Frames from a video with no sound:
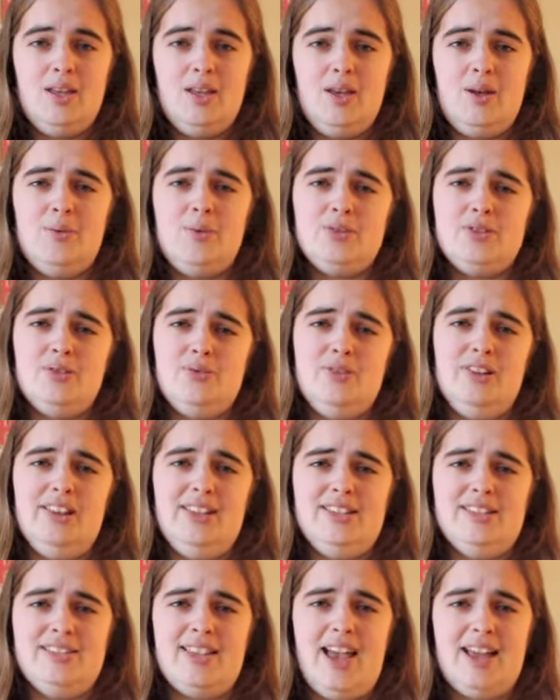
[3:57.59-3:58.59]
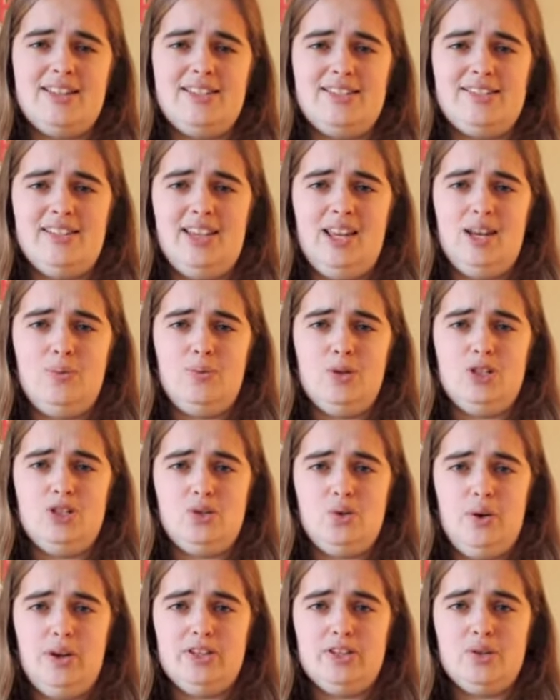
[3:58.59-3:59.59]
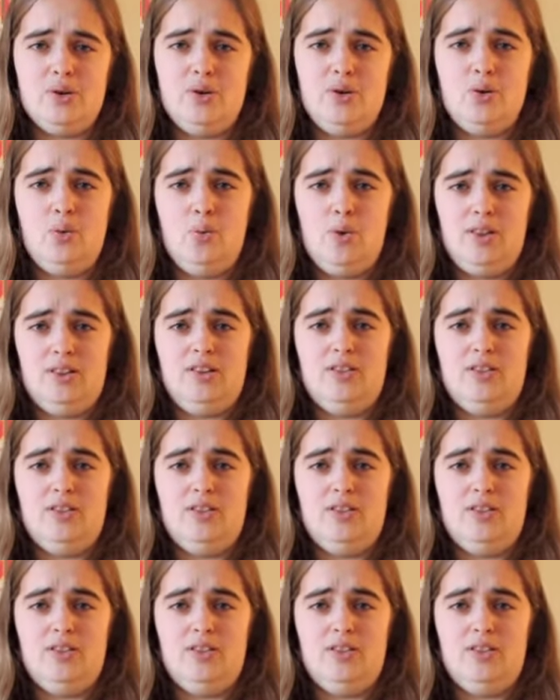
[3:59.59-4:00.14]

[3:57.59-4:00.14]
It was a really sad scene when Joyce heard Will